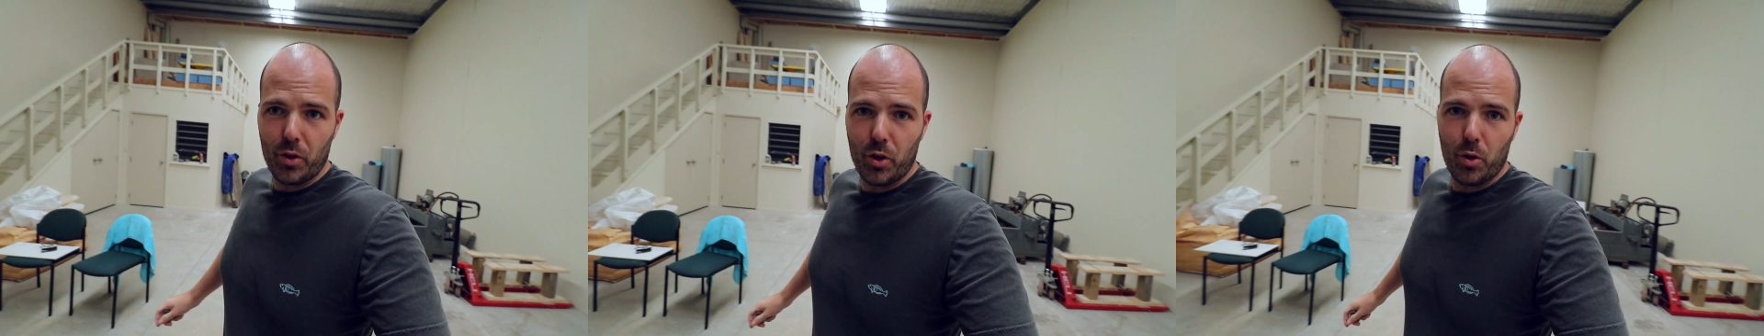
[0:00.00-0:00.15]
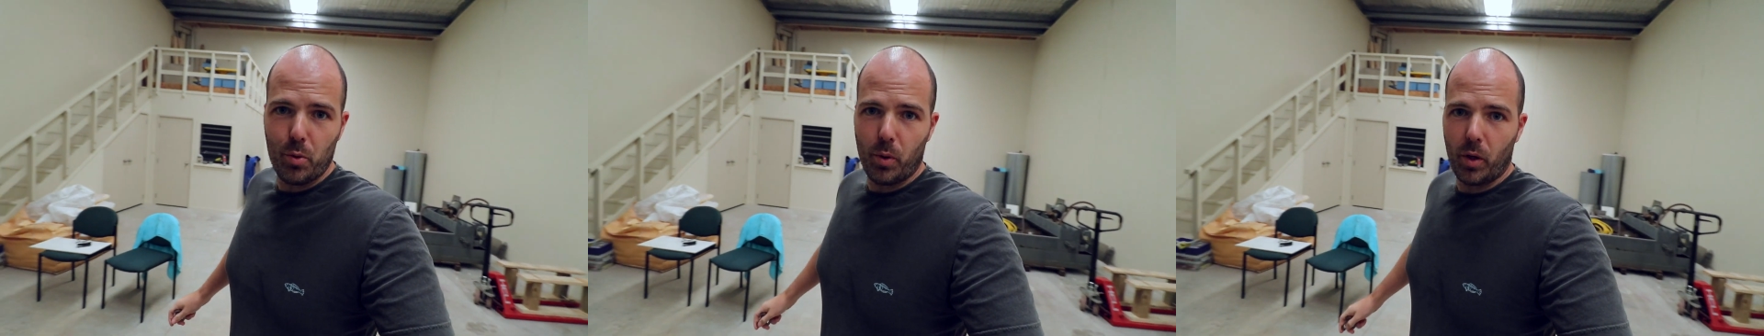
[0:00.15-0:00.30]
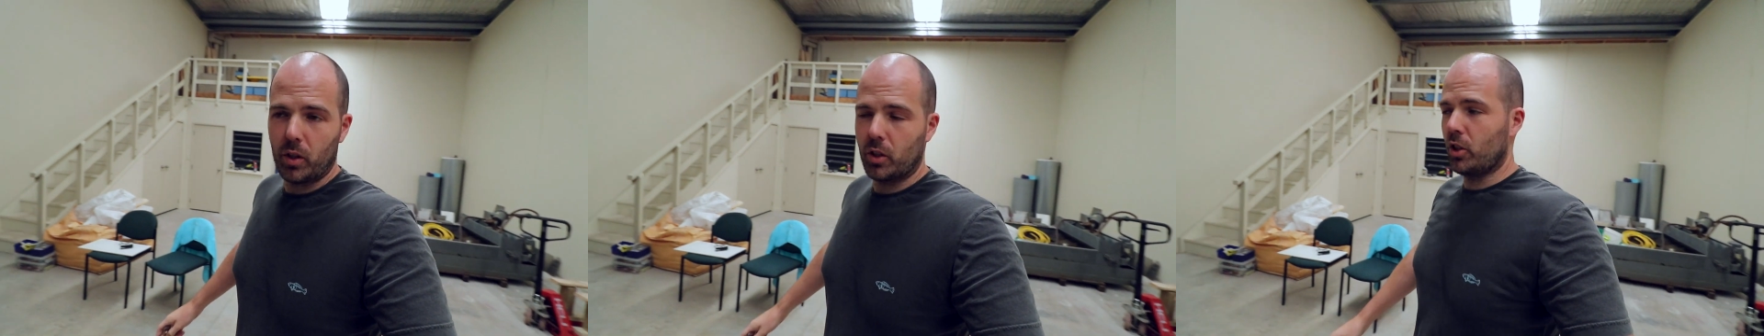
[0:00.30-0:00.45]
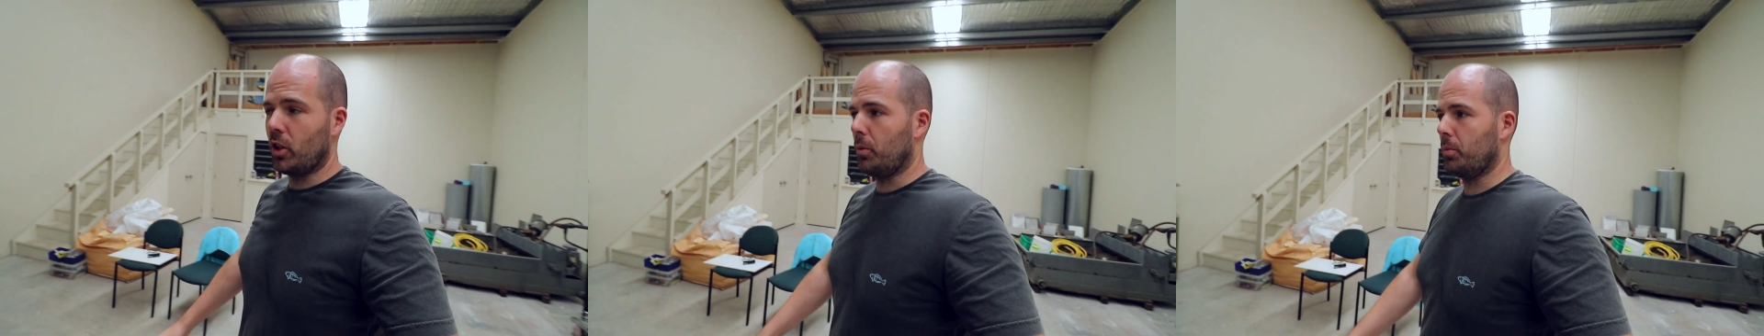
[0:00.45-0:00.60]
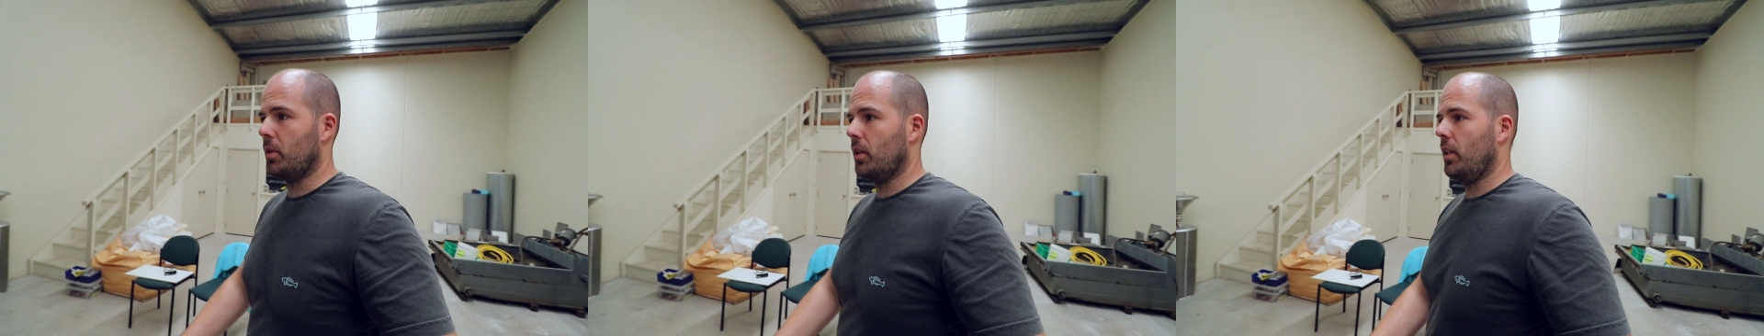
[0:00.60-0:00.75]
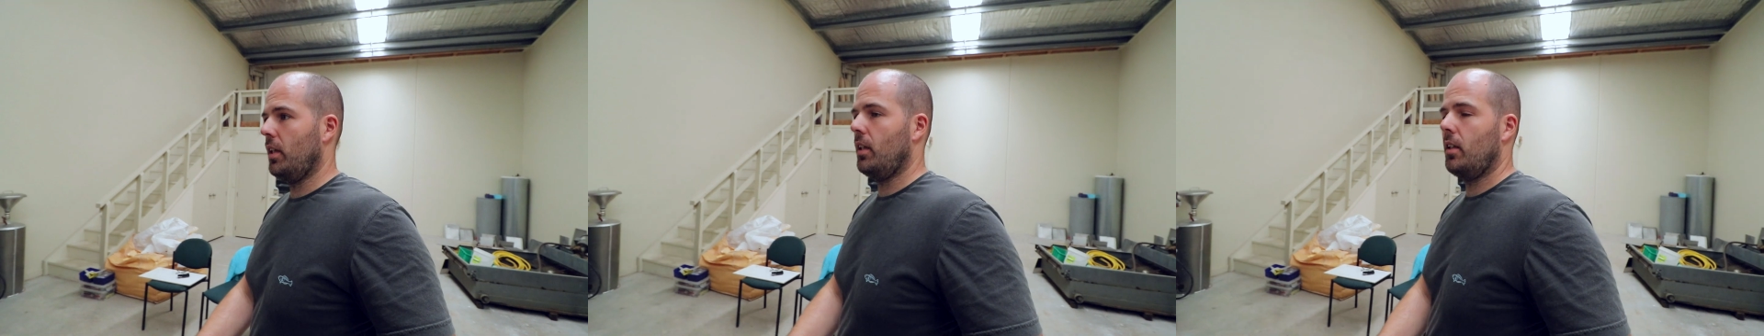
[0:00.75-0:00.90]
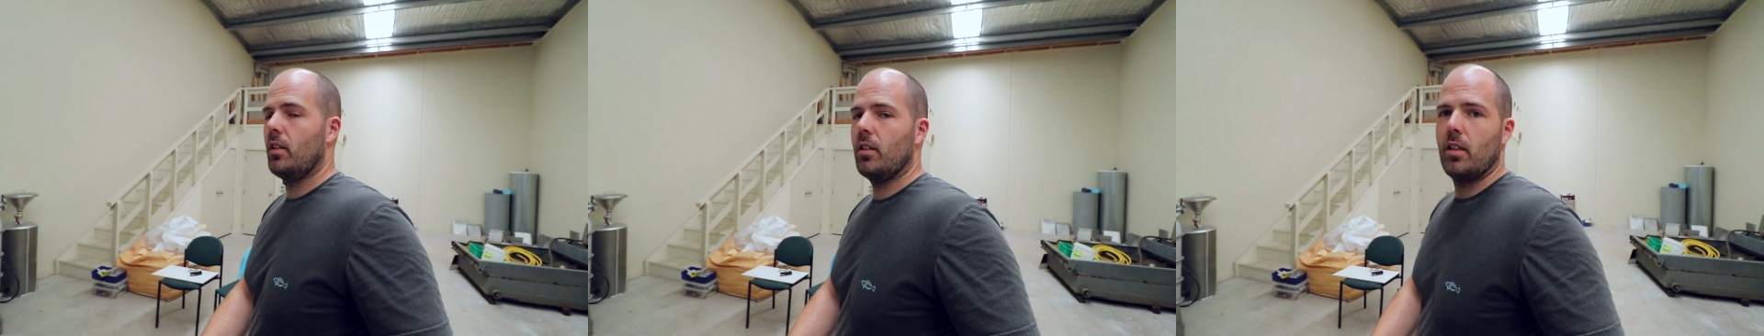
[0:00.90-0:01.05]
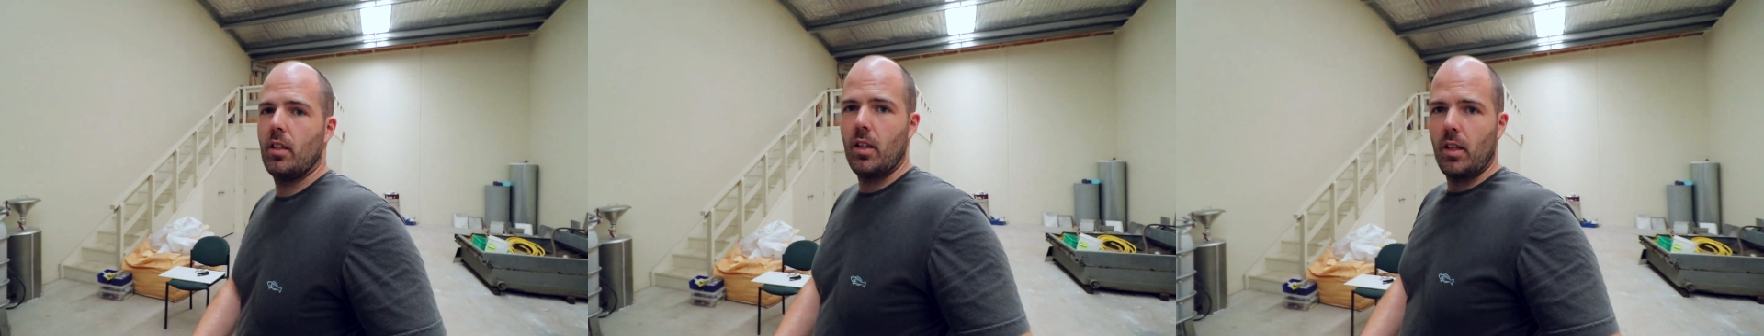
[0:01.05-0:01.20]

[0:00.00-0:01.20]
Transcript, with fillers: new workshop today.